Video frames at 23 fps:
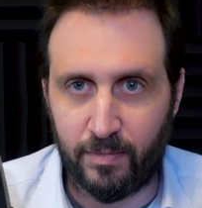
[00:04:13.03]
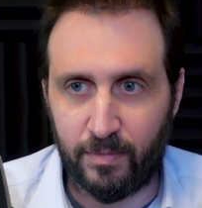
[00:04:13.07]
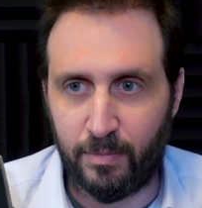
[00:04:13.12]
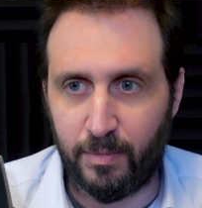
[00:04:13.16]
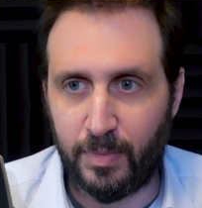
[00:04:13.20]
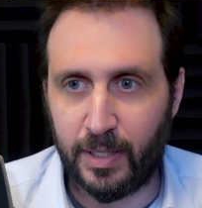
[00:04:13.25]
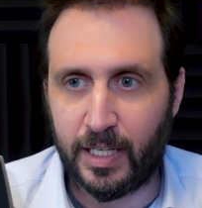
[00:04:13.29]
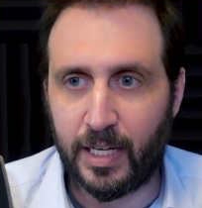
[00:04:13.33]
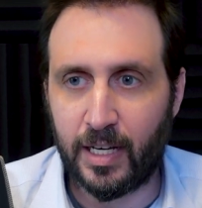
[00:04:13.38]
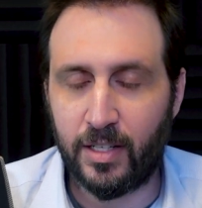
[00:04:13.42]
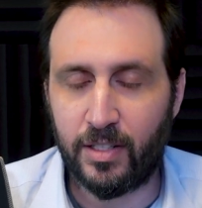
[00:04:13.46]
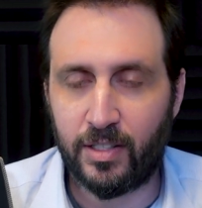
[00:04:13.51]

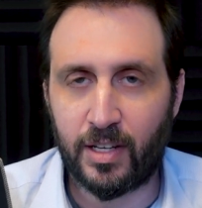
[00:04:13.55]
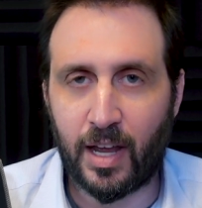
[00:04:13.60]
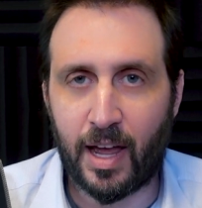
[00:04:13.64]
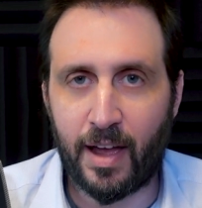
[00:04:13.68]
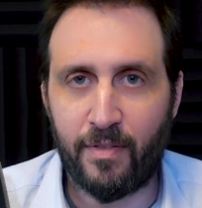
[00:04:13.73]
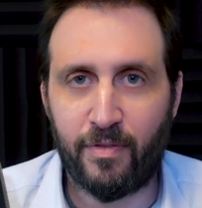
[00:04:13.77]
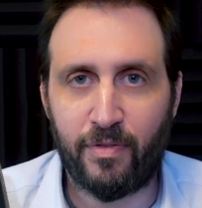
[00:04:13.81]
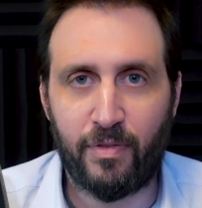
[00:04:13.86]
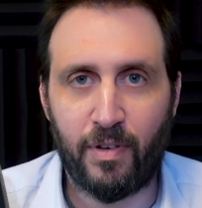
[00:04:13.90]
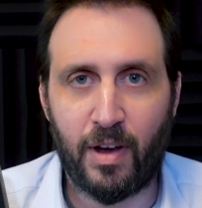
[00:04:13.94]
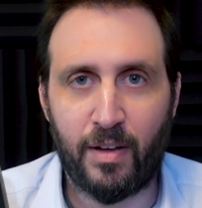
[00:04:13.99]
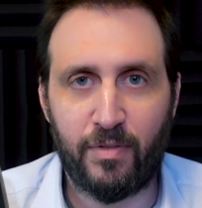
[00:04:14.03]
because
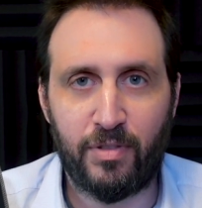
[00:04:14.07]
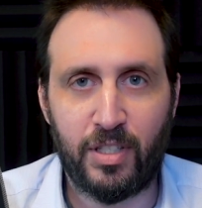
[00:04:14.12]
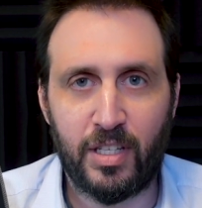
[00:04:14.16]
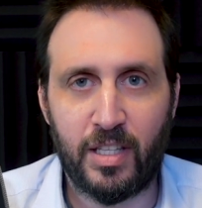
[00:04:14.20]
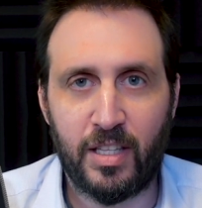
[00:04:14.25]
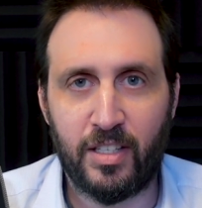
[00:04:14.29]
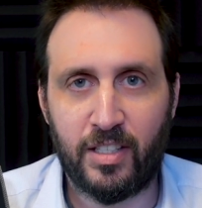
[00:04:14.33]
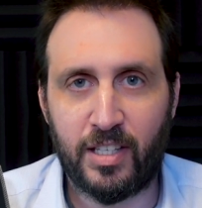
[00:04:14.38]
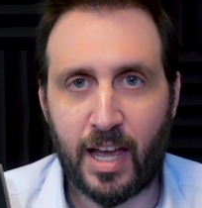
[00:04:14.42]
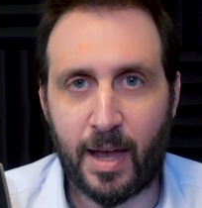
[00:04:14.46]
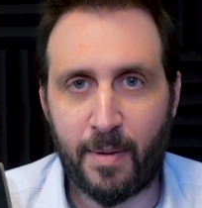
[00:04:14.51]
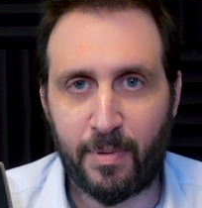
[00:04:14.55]
I've seen
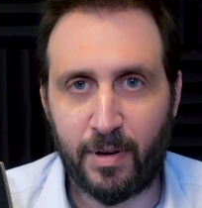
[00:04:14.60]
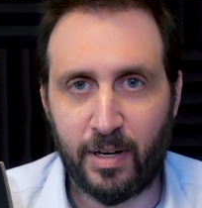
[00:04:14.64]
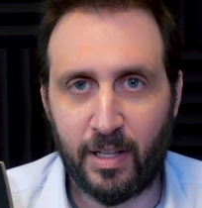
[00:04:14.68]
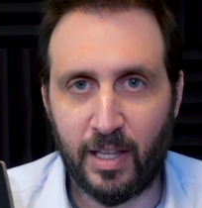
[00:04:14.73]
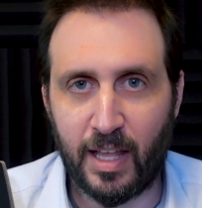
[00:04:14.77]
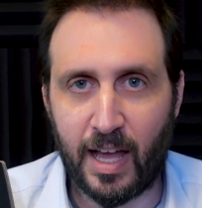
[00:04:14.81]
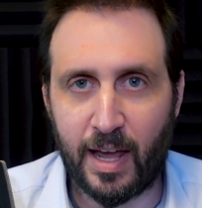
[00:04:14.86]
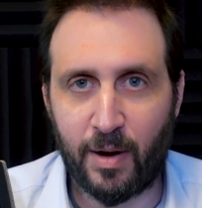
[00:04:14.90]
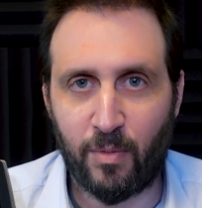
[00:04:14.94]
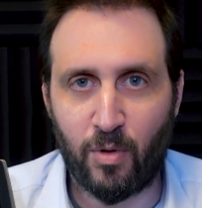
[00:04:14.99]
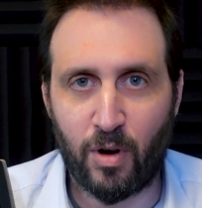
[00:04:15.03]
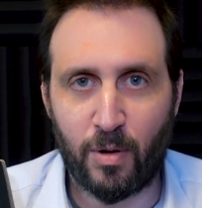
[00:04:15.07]
this happen a
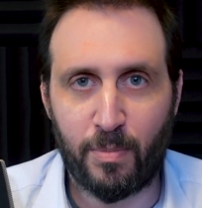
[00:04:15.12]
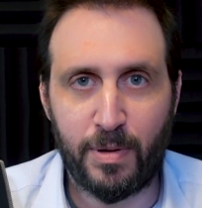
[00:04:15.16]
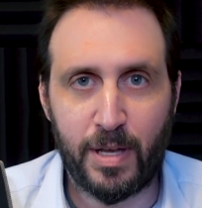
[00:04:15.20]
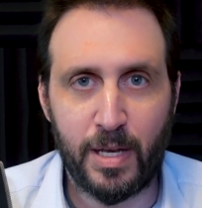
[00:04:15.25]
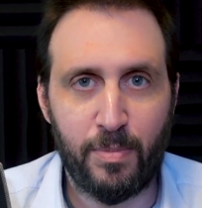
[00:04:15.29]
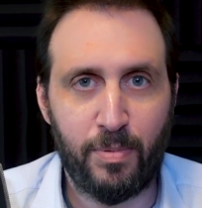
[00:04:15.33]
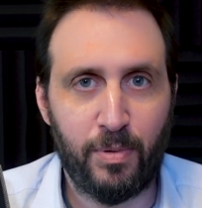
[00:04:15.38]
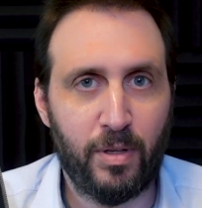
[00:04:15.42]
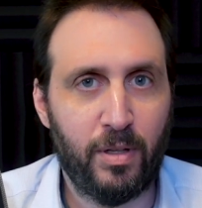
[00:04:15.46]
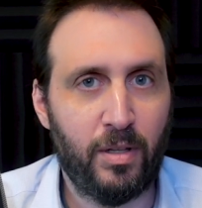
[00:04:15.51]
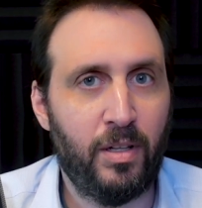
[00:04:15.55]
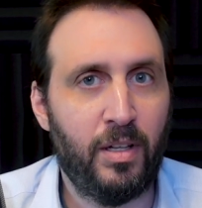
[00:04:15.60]
lot where
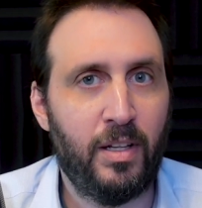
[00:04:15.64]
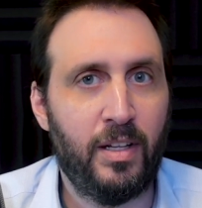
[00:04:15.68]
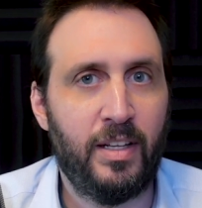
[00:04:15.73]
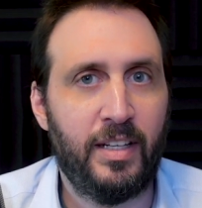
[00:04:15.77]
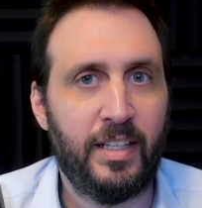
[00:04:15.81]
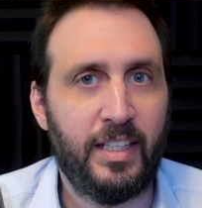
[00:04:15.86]
people